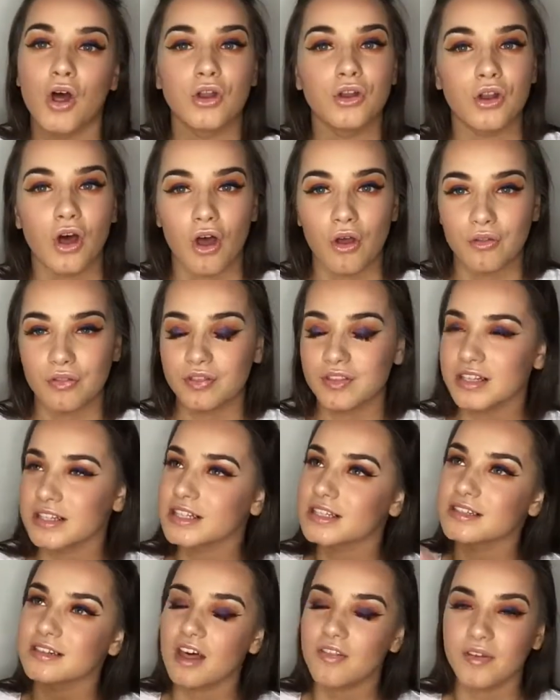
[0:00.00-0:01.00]
No, this
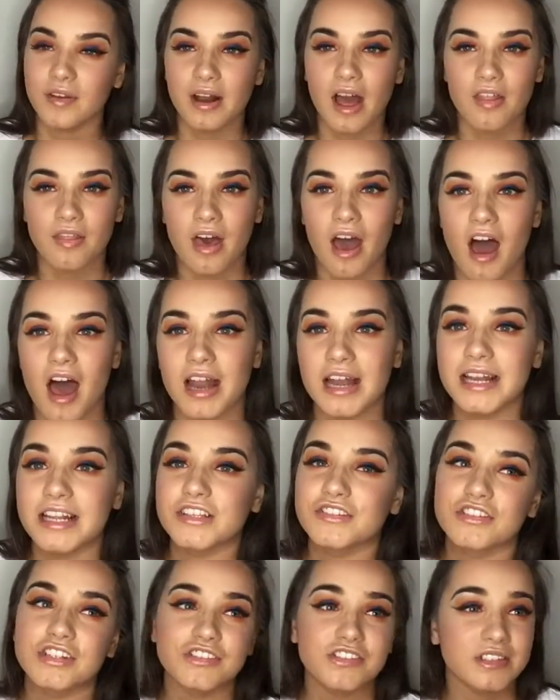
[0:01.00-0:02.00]
is nothing like that. I
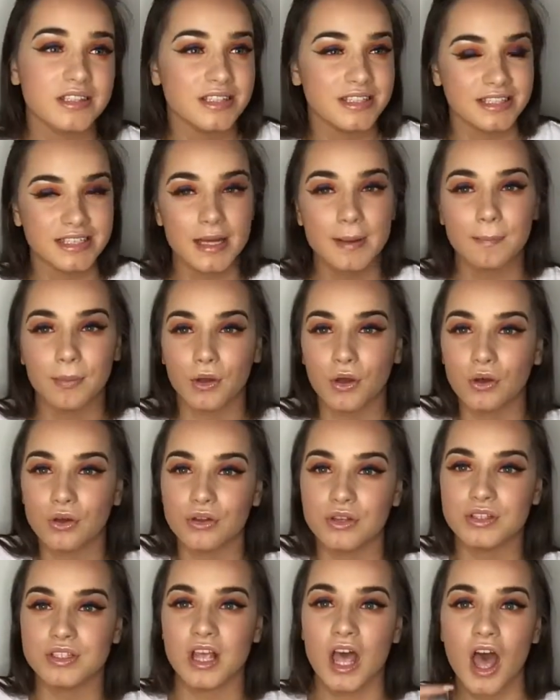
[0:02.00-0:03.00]
literally just did it
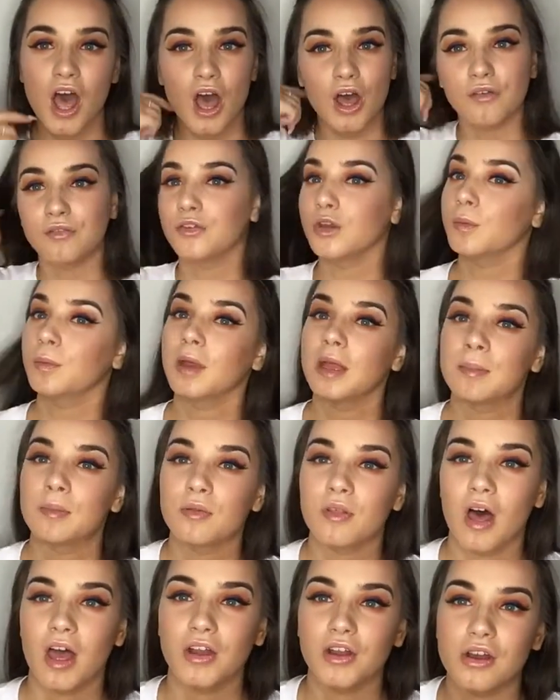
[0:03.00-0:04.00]
because a few
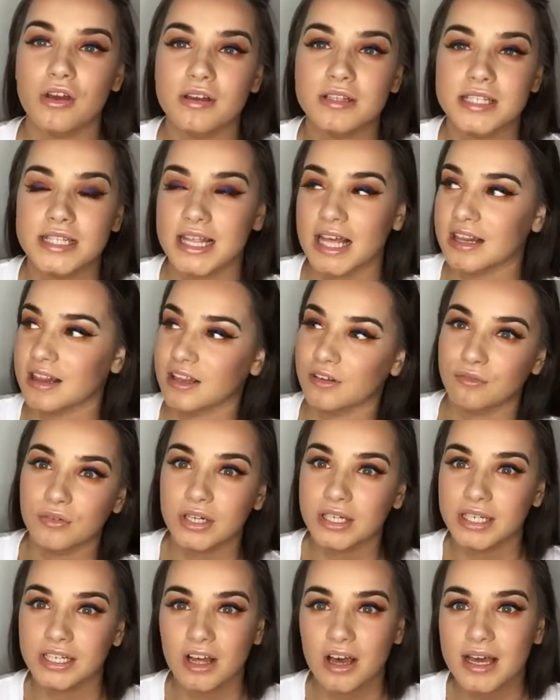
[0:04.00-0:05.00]
people that I know said that they
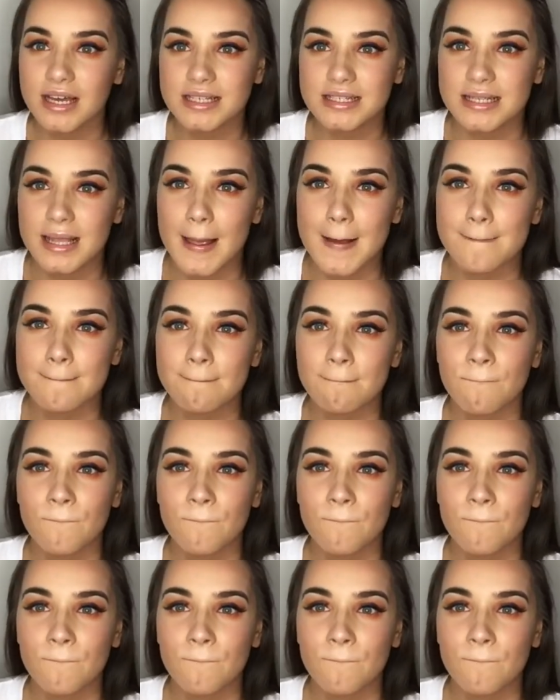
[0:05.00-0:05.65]
really liked it,